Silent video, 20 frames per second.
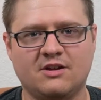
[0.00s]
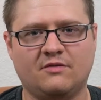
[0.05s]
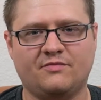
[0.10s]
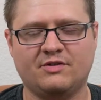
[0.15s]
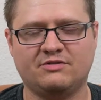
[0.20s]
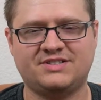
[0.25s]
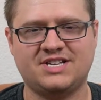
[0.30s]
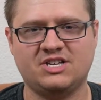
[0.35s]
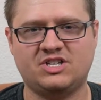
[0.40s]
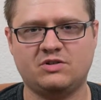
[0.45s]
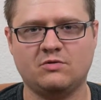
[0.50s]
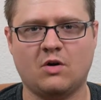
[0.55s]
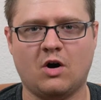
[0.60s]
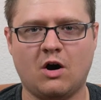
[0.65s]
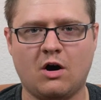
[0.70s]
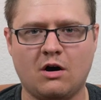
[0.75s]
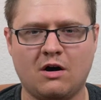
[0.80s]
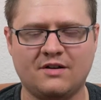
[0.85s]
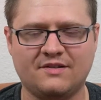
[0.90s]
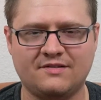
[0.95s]
They'll teach
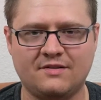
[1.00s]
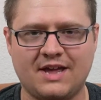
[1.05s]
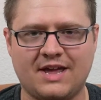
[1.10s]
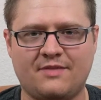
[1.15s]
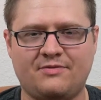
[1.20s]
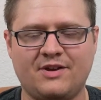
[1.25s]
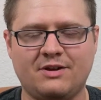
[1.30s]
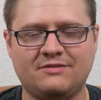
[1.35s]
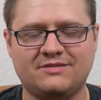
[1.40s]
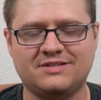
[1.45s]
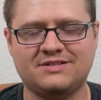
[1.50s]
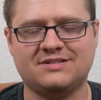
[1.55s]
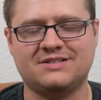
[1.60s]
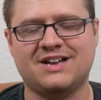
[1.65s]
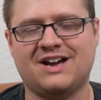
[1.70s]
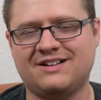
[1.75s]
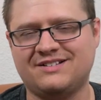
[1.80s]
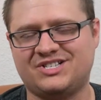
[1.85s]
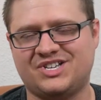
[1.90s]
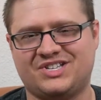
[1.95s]
you they'll
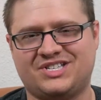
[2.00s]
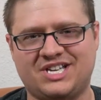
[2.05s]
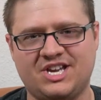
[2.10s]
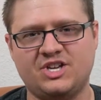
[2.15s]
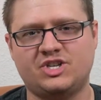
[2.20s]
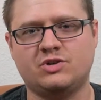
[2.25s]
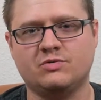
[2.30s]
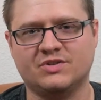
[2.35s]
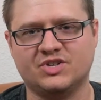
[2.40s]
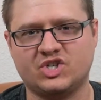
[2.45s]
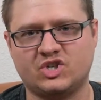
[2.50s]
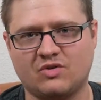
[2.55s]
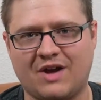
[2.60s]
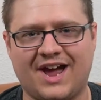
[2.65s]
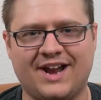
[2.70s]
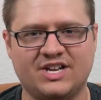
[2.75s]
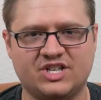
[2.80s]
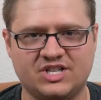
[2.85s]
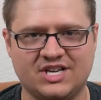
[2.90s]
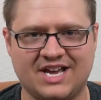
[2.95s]
not just teach you a
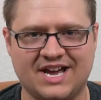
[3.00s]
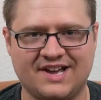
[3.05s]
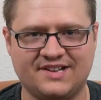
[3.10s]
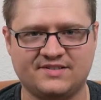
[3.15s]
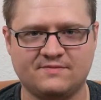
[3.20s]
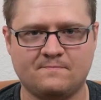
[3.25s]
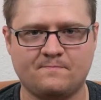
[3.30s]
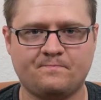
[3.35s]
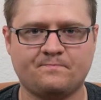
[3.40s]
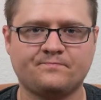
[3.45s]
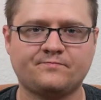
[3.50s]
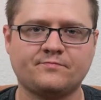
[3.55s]
strategy, guys.